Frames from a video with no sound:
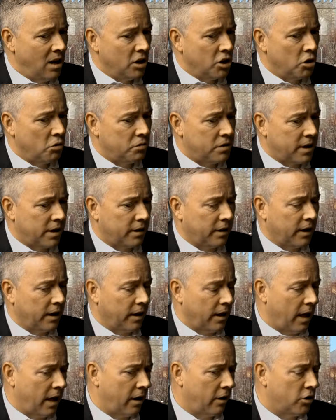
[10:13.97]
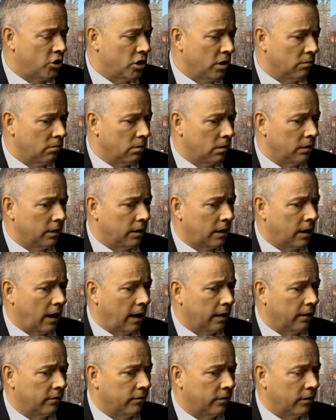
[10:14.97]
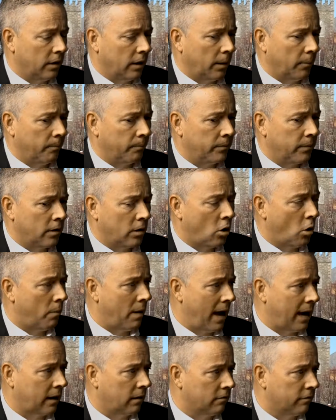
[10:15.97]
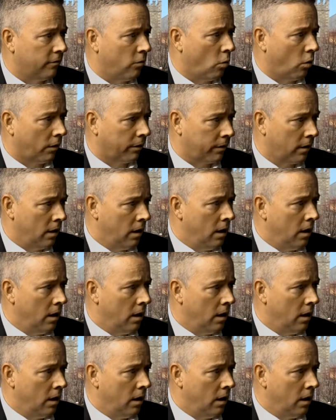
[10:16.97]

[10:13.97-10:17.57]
Utility and energy really kind of go back and forth.